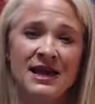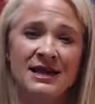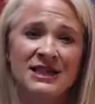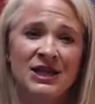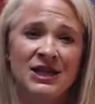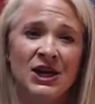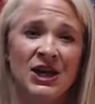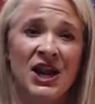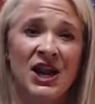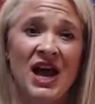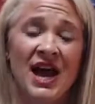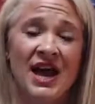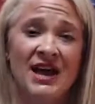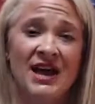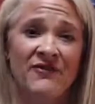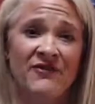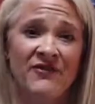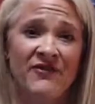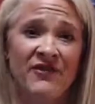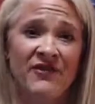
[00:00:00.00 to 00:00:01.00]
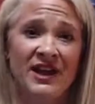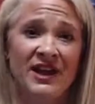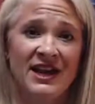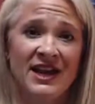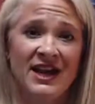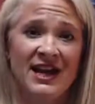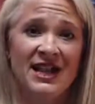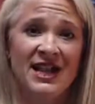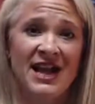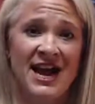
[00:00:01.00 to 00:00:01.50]
to life
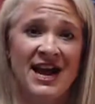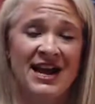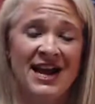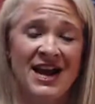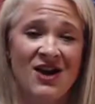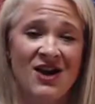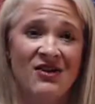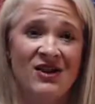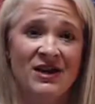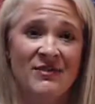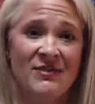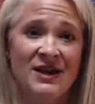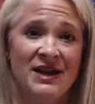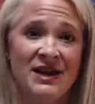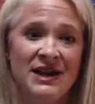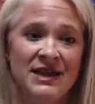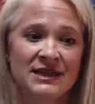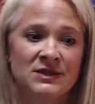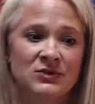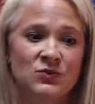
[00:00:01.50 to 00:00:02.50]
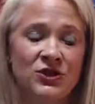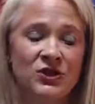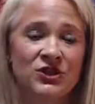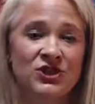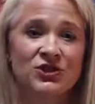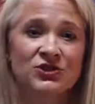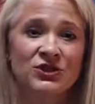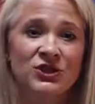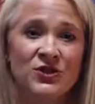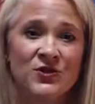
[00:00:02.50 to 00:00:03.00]
in that area, because what
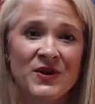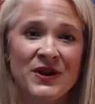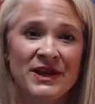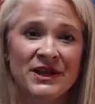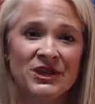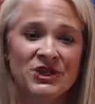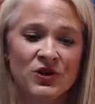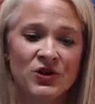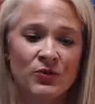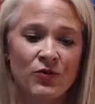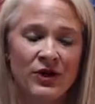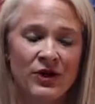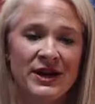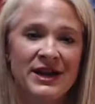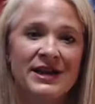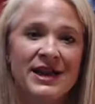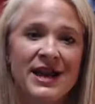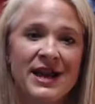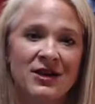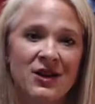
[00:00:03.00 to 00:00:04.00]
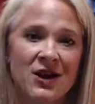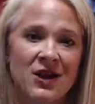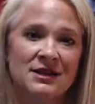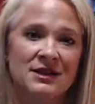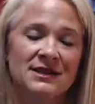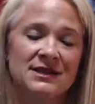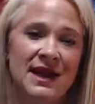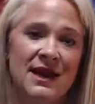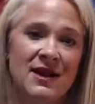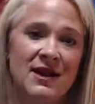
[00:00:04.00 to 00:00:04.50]
you're doing is you're bringing that
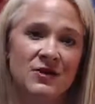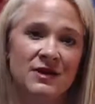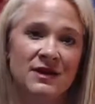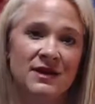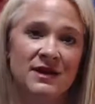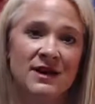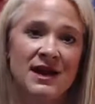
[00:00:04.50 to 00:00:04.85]
loss out.